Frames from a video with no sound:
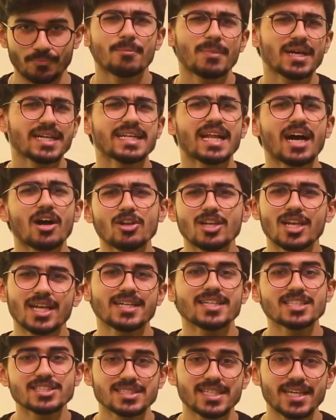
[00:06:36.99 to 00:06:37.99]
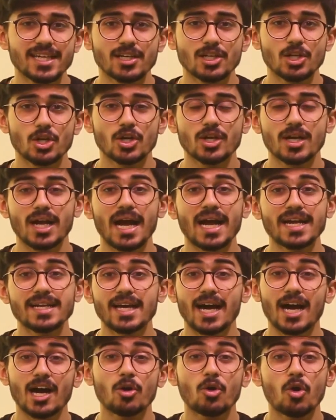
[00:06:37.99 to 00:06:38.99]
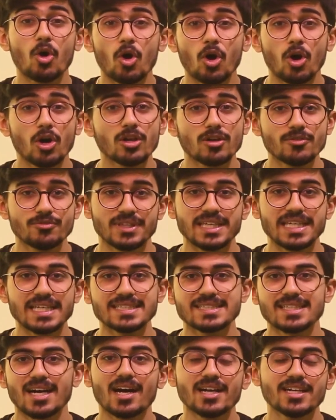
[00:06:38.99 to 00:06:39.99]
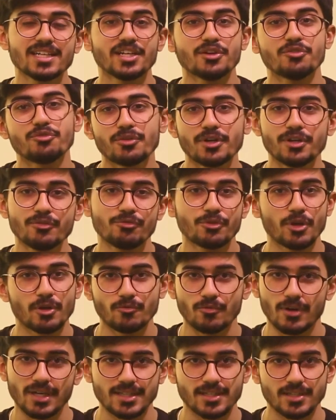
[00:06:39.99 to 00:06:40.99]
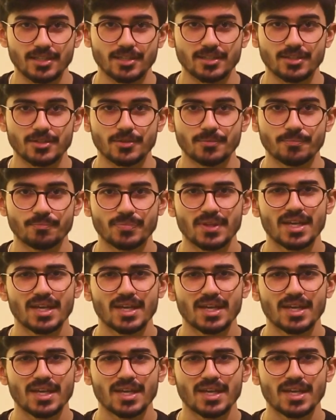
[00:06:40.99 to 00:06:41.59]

But now let us take a look at how all of these are different from one another.